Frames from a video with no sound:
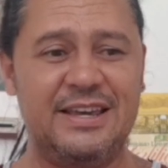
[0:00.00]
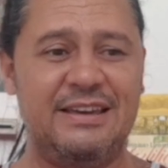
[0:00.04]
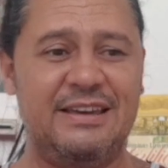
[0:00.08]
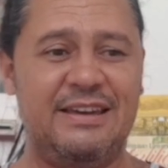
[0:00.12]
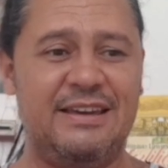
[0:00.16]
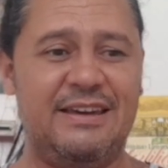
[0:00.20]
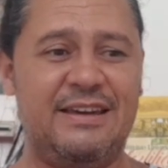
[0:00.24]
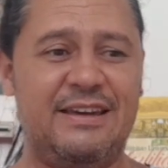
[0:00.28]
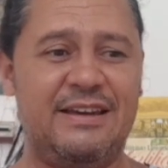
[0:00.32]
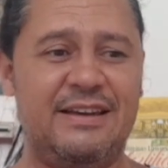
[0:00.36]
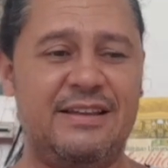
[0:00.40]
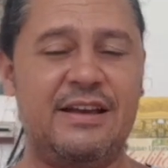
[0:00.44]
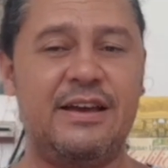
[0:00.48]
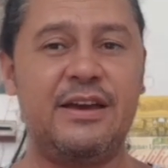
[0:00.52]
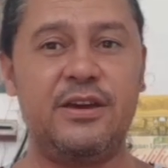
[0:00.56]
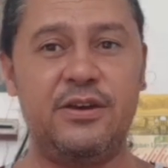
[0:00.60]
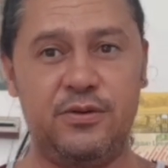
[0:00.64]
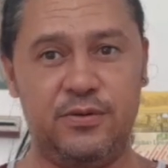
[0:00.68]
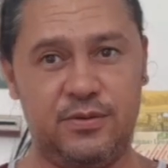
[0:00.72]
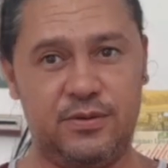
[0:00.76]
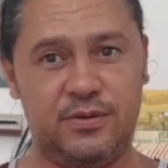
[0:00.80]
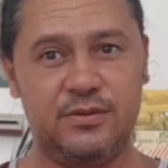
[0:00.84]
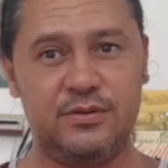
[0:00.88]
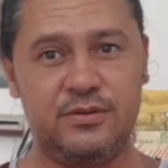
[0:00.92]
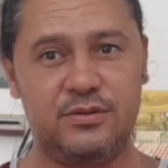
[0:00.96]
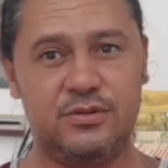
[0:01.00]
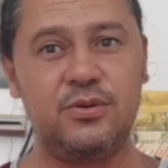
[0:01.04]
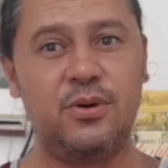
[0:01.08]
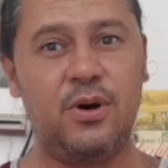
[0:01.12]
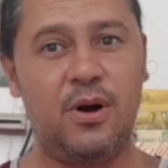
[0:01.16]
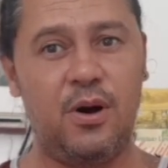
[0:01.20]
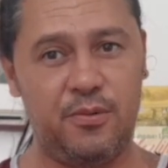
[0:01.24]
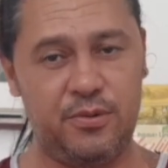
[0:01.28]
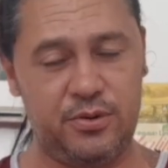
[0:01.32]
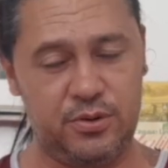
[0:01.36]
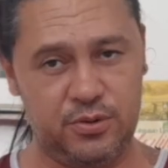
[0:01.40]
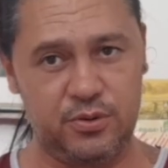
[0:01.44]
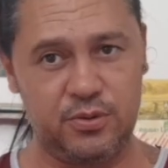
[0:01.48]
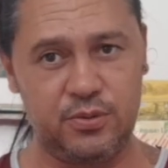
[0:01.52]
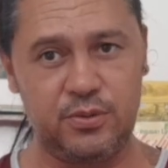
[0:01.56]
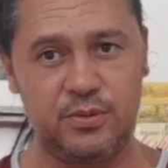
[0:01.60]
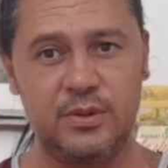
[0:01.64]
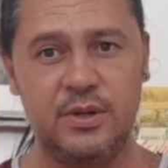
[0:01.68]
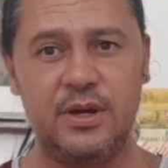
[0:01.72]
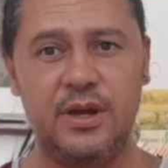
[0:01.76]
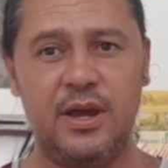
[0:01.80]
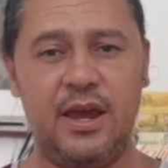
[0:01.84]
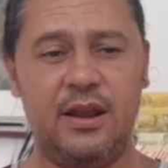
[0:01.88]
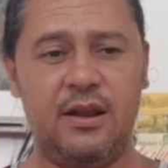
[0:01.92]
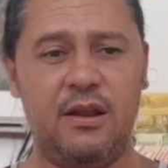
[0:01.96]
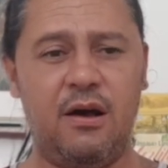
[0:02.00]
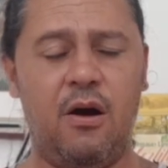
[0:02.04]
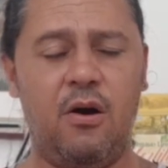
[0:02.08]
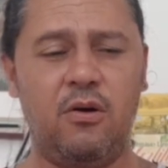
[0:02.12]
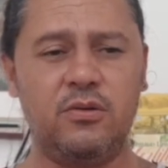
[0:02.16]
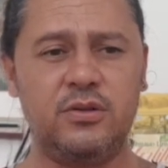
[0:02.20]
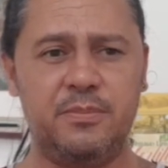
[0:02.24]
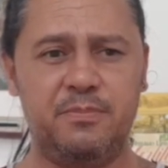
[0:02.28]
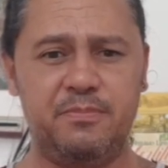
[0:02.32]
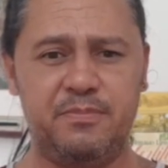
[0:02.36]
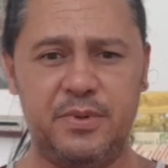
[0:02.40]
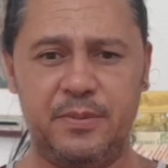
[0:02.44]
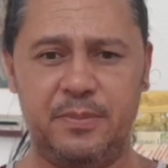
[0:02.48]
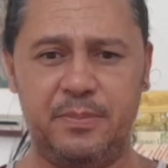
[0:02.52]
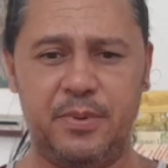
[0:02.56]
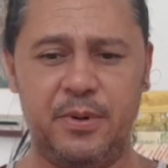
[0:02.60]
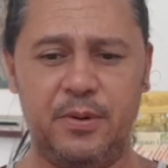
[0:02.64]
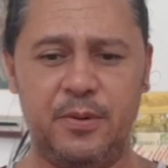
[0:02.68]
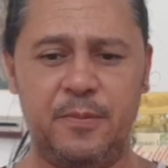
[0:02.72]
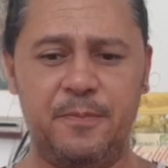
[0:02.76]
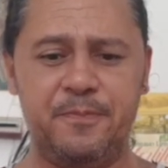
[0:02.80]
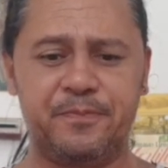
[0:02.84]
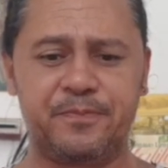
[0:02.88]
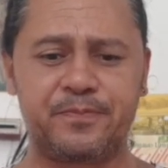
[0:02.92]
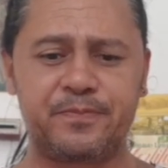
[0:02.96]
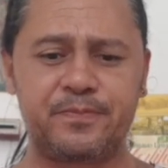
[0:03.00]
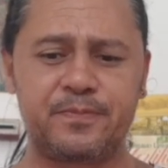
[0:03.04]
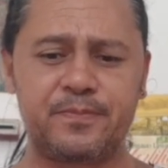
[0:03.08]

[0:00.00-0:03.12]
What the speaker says: And I hope to all you and all the people